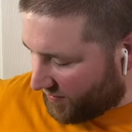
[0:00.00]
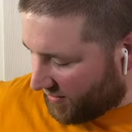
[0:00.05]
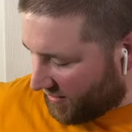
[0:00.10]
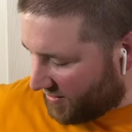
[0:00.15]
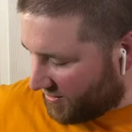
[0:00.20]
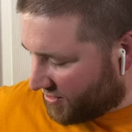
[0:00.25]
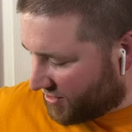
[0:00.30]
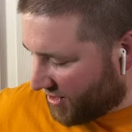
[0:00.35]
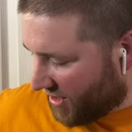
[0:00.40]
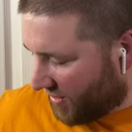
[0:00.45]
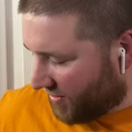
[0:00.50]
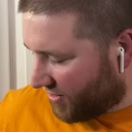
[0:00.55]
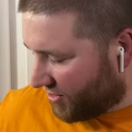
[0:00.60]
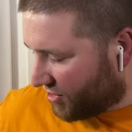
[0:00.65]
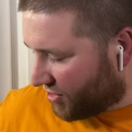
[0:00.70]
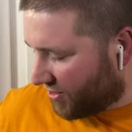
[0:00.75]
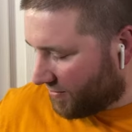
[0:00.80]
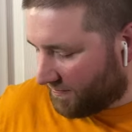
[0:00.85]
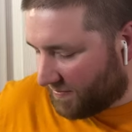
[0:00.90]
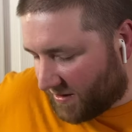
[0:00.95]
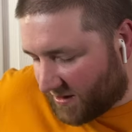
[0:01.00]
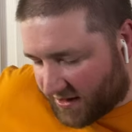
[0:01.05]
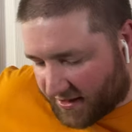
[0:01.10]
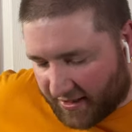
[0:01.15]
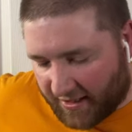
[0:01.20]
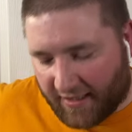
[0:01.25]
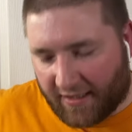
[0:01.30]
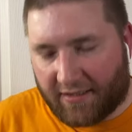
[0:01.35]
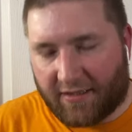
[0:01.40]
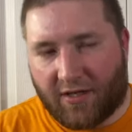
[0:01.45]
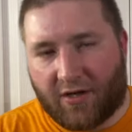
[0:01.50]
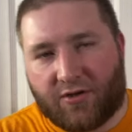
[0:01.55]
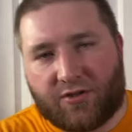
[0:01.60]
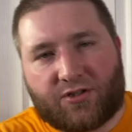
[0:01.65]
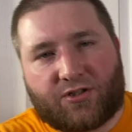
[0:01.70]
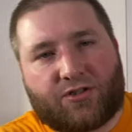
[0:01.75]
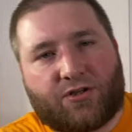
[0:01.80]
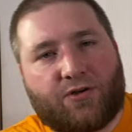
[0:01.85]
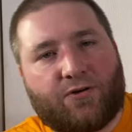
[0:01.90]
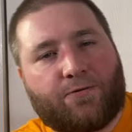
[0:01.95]
So you should be seeing those
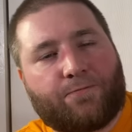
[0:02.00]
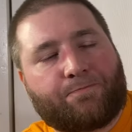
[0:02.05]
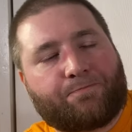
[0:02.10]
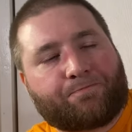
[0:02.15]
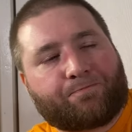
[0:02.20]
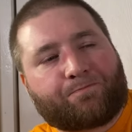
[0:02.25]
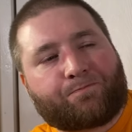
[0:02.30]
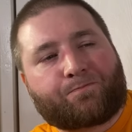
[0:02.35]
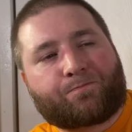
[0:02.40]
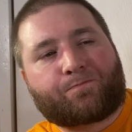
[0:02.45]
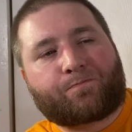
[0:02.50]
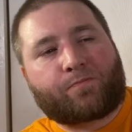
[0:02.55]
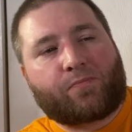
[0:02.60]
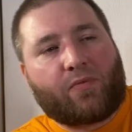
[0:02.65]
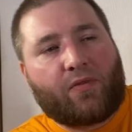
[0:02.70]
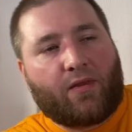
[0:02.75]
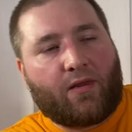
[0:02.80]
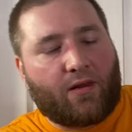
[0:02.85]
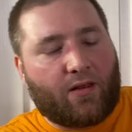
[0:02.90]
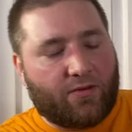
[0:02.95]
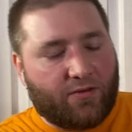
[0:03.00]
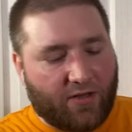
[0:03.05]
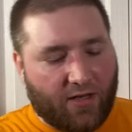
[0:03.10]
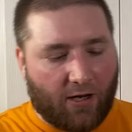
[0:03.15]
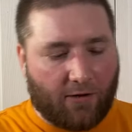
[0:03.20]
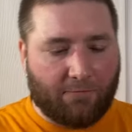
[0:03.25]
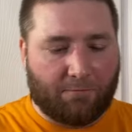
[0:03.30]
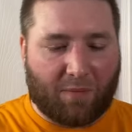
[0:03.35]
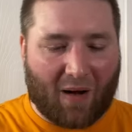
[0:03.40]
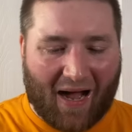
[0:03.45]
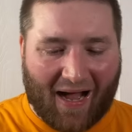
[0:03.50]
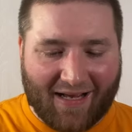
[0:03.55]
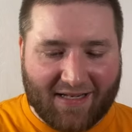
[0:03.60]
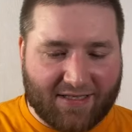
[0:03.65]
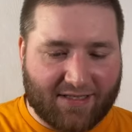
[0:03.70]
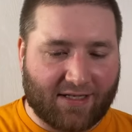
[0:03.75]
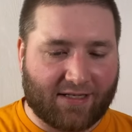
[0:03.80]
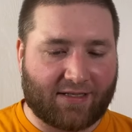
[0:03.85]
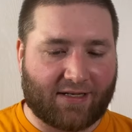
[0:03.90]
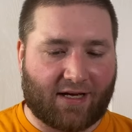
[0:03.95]
soon. The
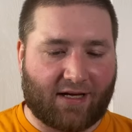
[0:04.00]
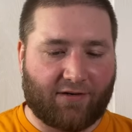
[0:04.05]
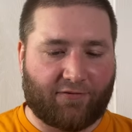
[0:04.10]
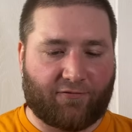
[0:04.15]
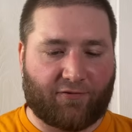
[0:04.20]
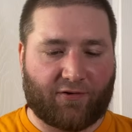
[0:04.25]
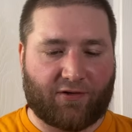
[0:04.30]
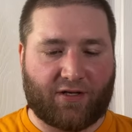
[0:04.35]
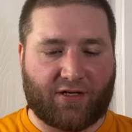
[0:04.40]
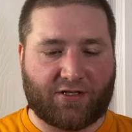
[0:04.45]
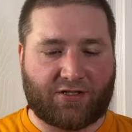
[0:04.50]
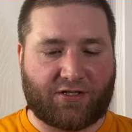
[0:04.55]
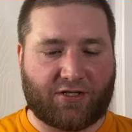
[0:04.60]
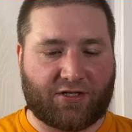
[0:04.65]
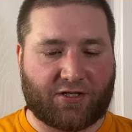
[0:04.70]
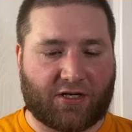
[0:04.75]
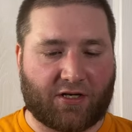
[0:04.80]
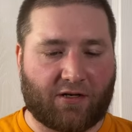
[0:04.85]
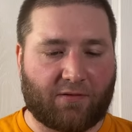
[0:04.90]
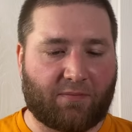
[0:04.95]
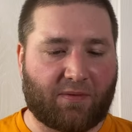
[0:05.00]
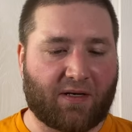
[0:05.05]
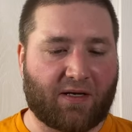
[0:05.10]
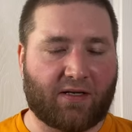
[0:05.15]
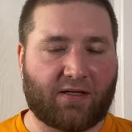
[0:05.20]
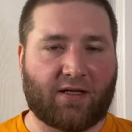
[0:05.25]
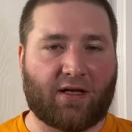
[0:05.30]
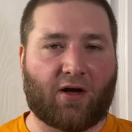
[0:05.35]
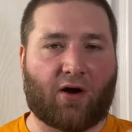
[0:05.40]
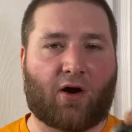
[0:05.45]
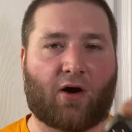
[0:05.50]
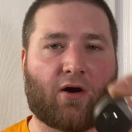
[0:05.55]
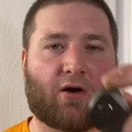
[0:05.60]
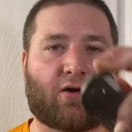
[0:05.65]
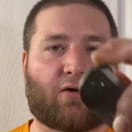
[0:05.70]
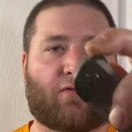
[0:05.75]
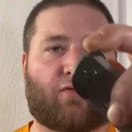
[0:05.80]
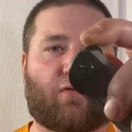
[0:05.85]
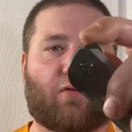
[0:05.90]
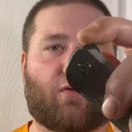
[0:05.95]
unboxing knife for this is going to be the
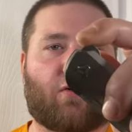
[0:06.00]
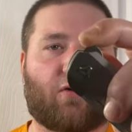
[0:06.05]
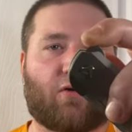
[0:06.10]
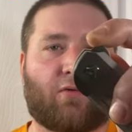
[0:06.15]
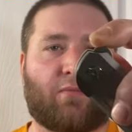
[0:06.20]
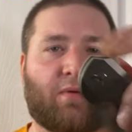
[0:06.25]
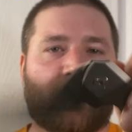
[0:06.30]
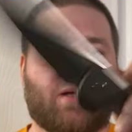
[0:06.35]
Arcform